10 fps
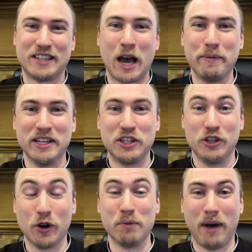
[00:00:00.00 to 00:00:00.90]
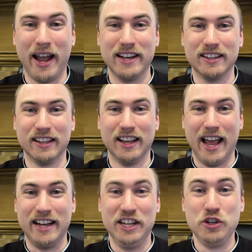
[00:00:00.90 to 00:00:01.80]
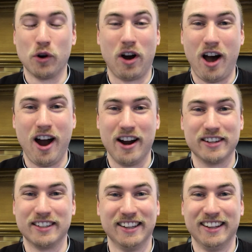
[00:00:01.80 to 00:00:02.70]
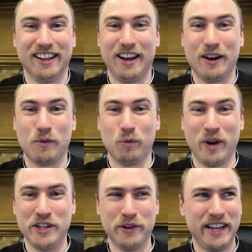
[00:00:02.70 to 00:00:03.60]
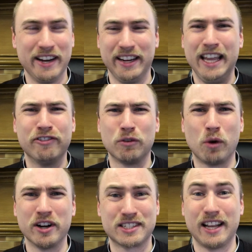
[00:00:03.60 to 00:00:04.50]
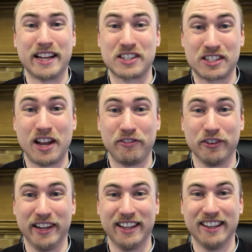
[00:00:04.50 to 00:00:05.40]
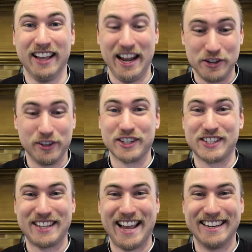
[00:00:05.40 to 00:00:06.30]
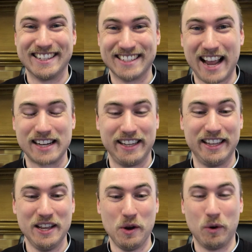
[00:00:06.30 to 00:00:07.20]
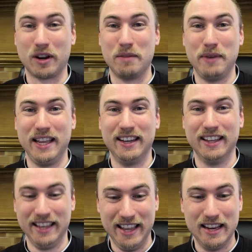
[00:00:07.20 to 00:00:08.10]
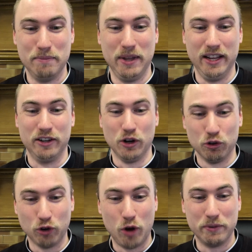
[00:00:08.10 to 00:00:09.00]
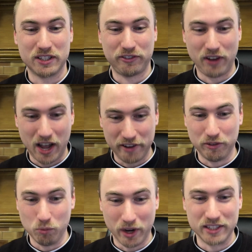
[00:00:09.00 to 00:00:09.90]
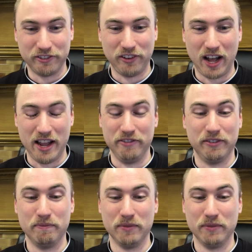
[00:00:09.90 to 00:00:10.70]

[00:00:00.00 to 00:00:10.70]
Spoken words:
come into your mind and in your heart when you hear even words like suffering, and you'll understand exactly what I mean in a minute. Romans 5, 1-5.